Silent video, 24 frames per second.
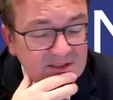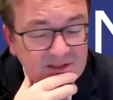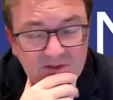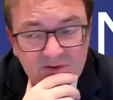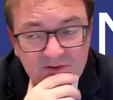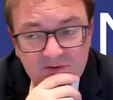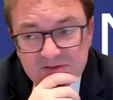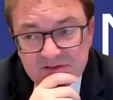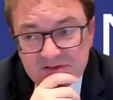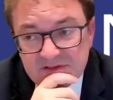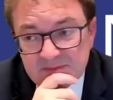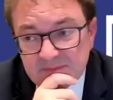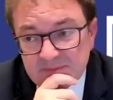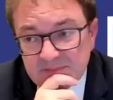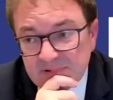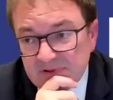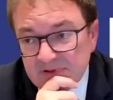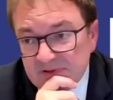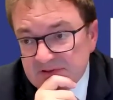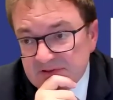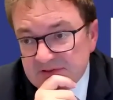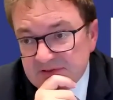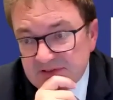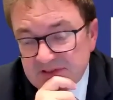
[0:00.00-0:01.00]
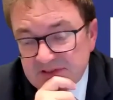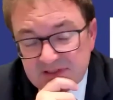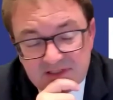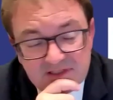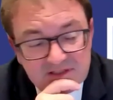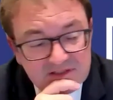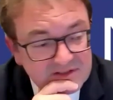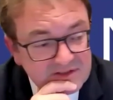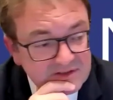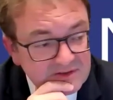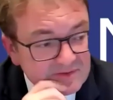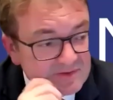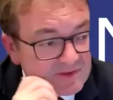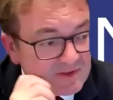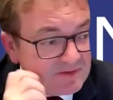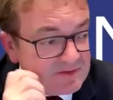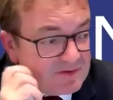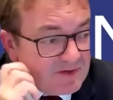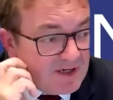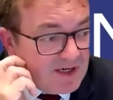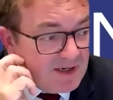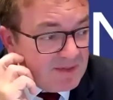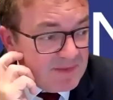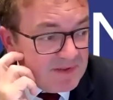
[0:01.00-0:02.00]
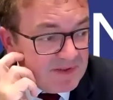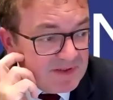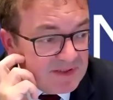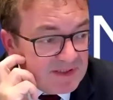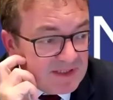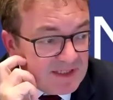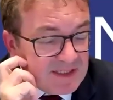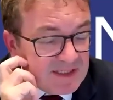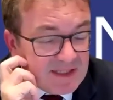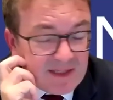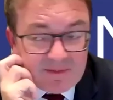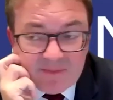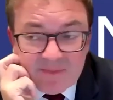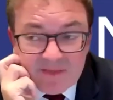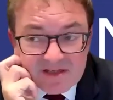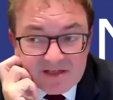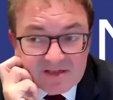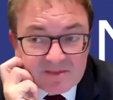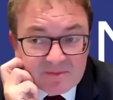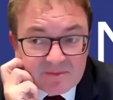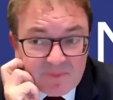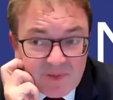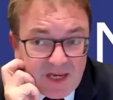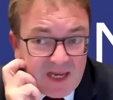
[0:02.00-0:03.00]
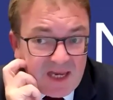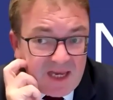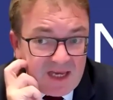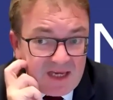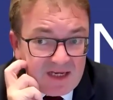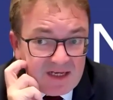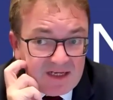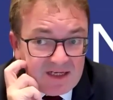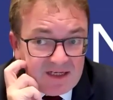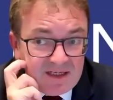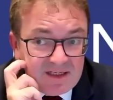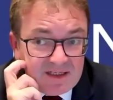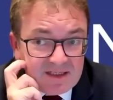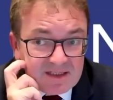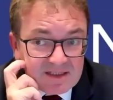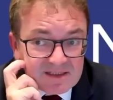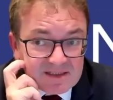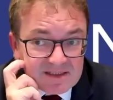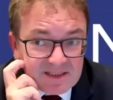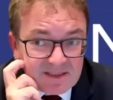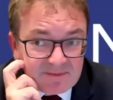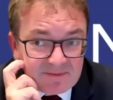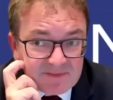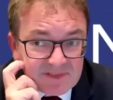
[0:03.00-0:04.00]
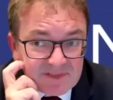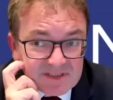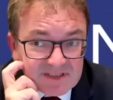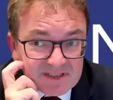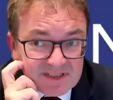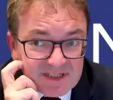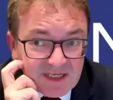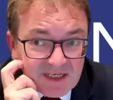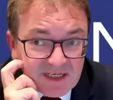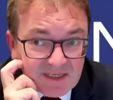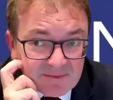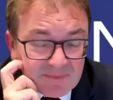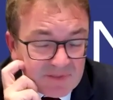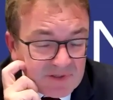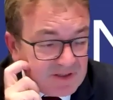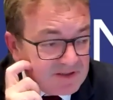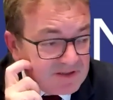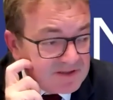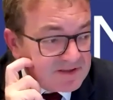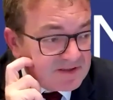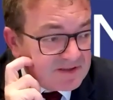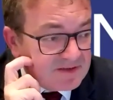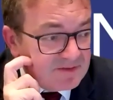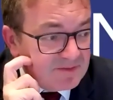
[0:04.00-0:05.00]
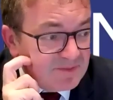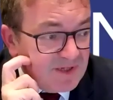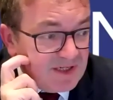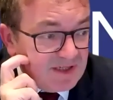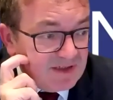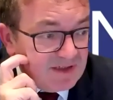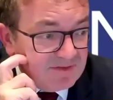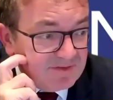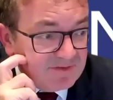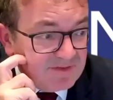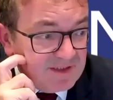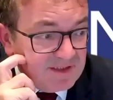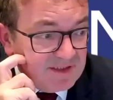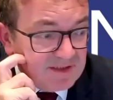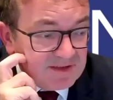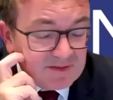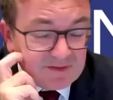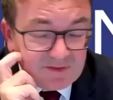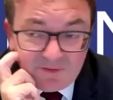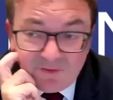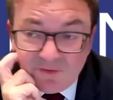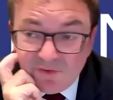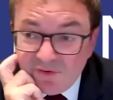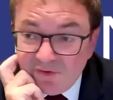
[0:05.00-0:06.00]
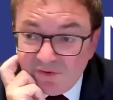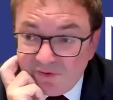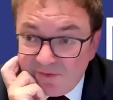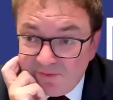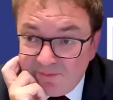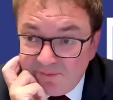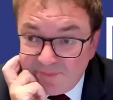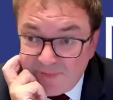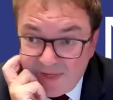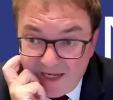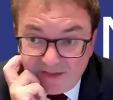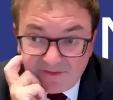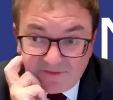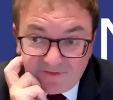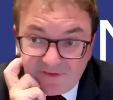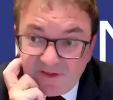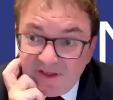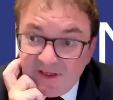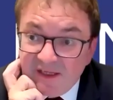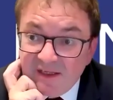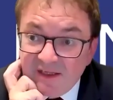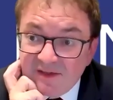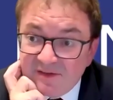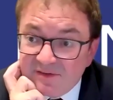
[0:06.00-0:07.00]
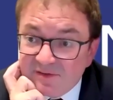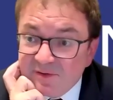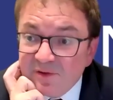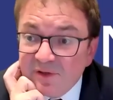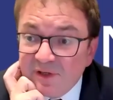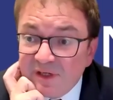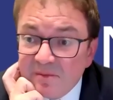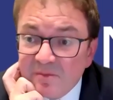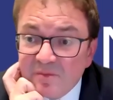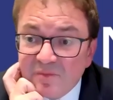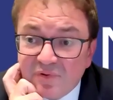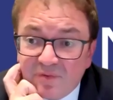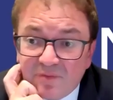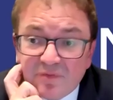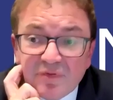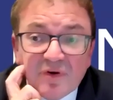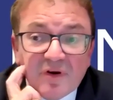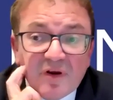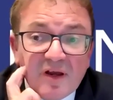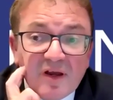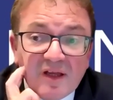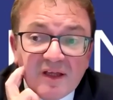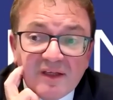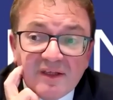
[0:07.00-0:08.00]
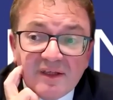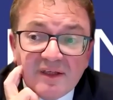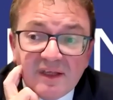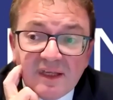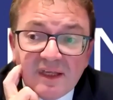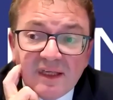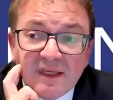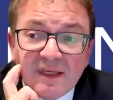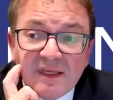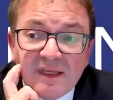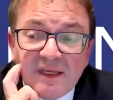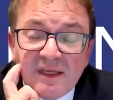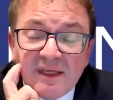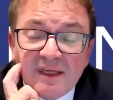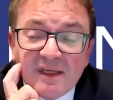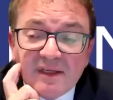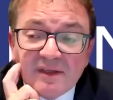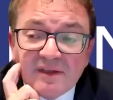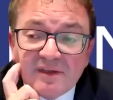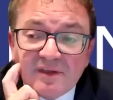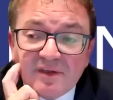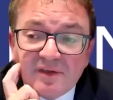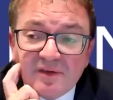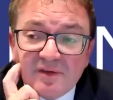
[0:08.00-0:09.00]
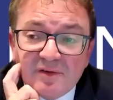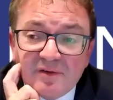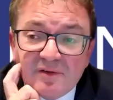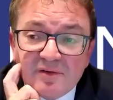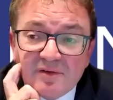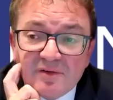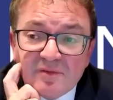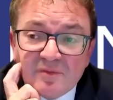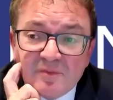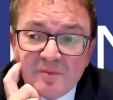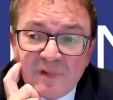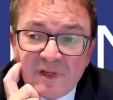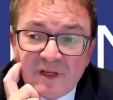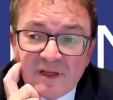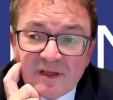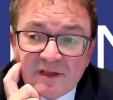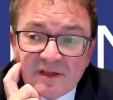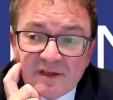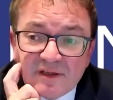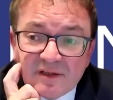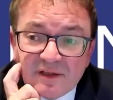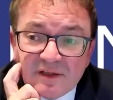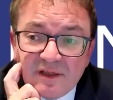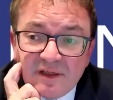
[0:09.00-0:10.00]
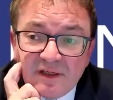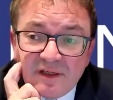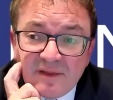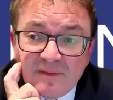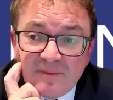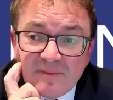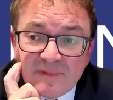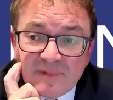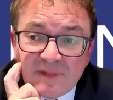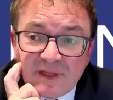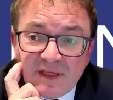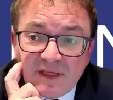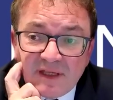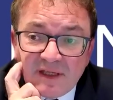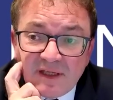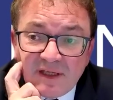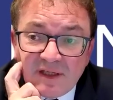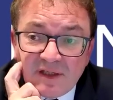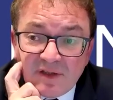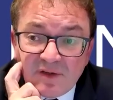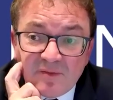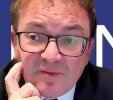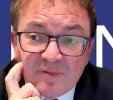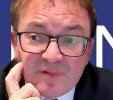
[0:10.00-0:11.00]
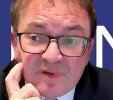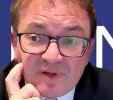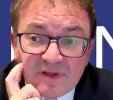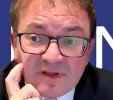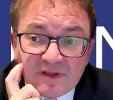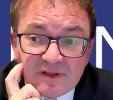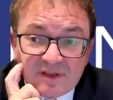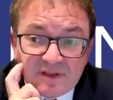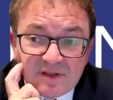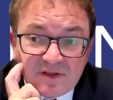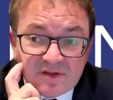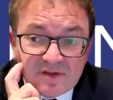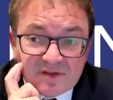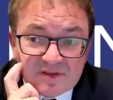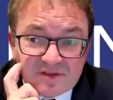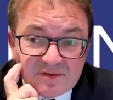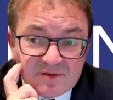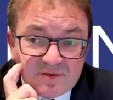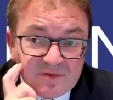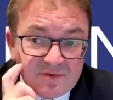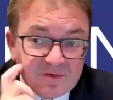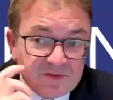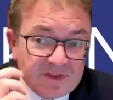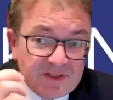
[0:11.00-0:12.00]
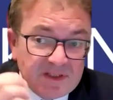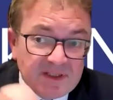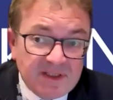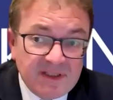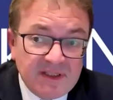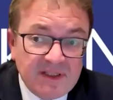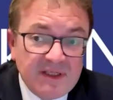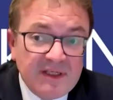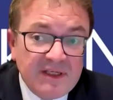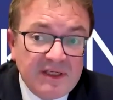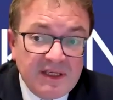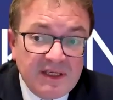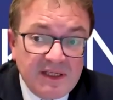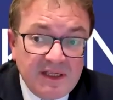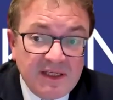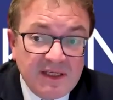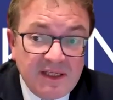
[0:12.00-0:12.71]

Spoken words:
So the courts impose an additional requirement that there must be some distinct personal benefit or bad faith or impropriety to make a non-party costs order